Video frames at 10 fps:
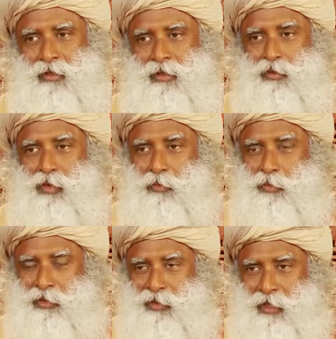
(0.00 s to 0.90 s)
The word
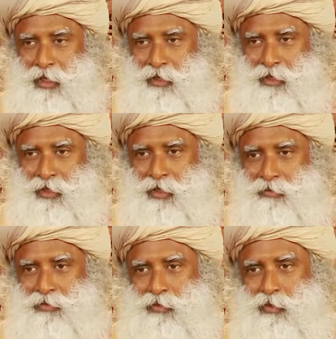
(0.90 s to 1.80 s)
personality
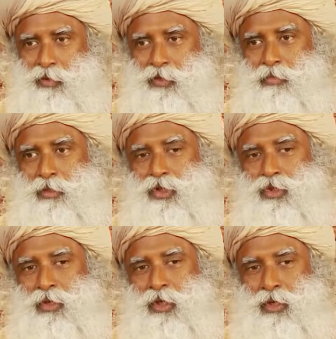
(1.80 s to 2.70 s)
comes from the word
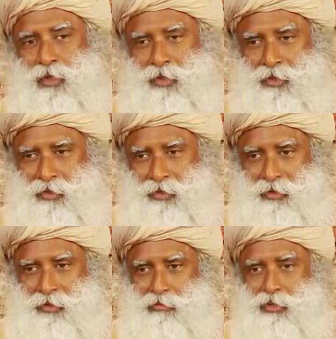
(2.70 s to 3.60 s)
persona.
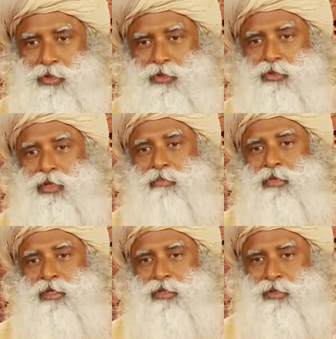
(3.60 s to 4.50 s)
Persona
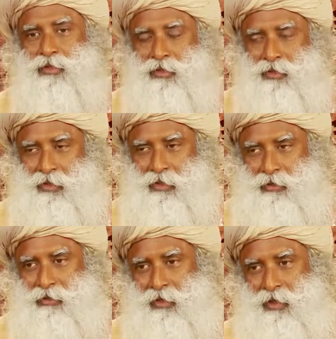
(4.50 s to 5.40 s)
means
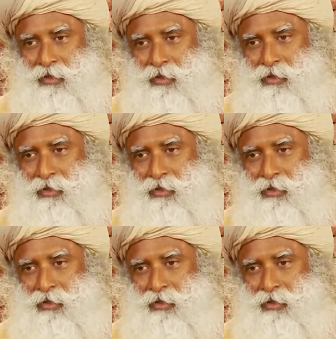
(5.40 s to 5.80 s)
in Greek,